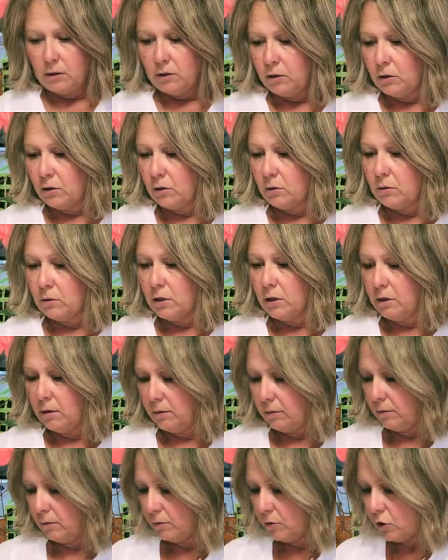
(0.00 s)
your
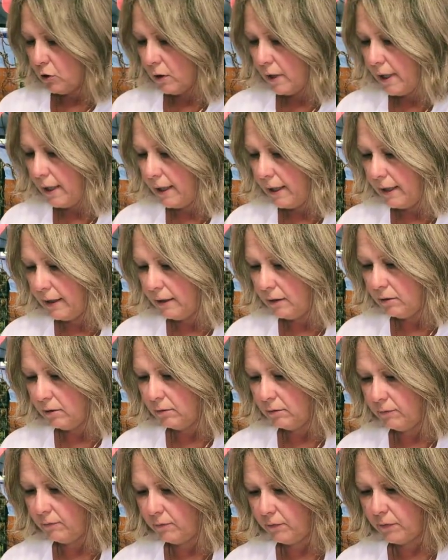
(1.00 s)
tray
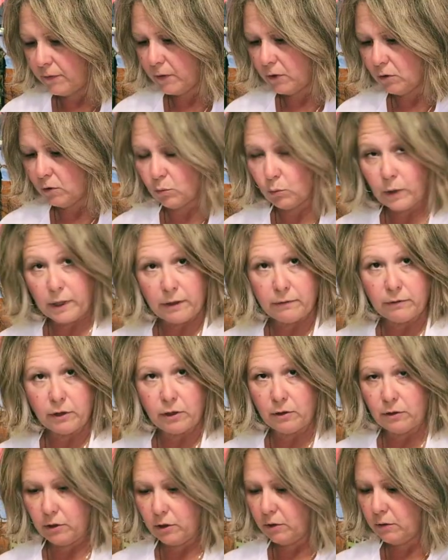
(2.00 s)
or whatever you're
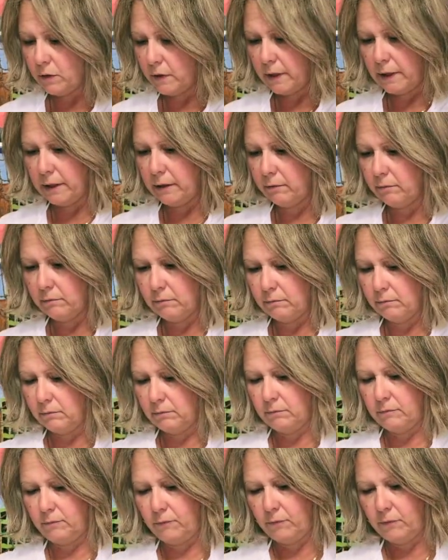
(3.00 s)
using,
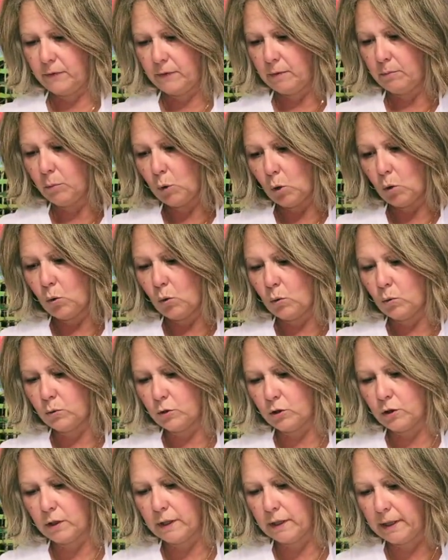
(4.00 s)
bowl,
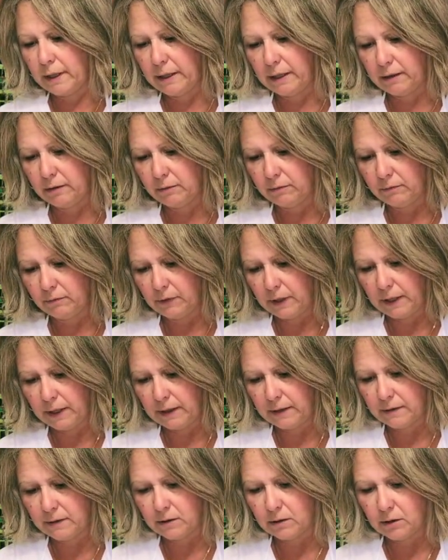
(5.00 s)
tray,
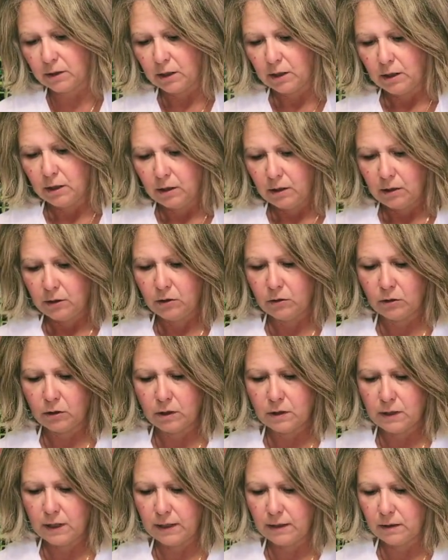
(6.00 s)
vase. You're going
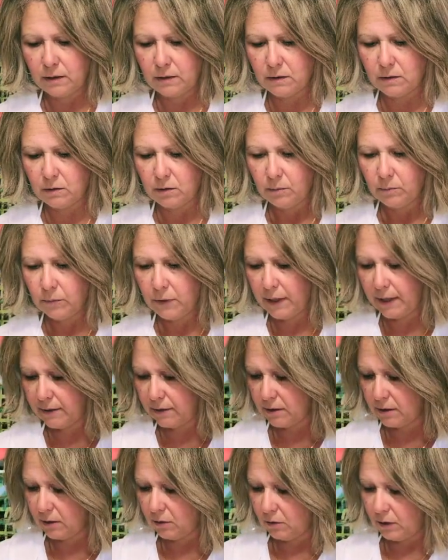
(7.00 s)
to take this
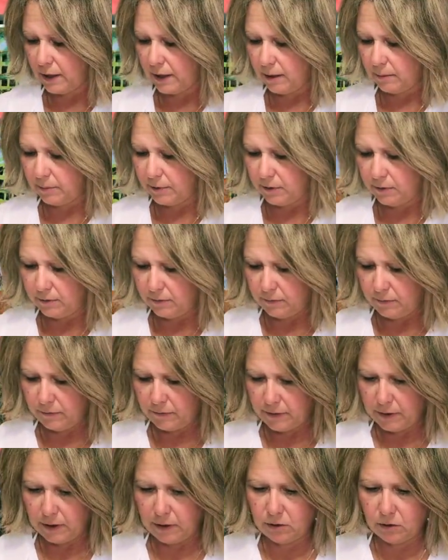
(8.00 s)
plastic wrap
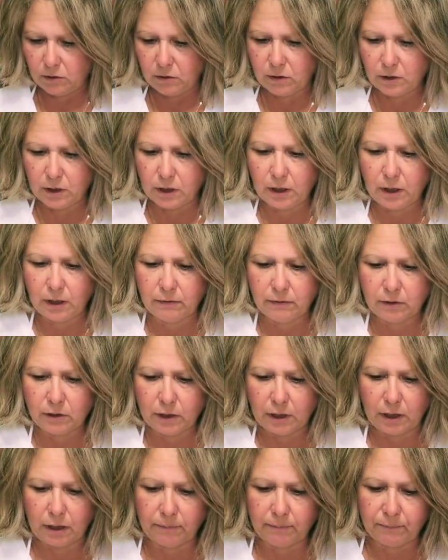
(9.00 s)
and you're going to cover it
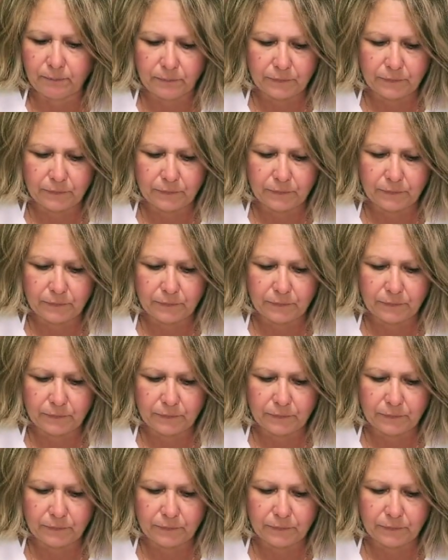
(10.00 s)
up.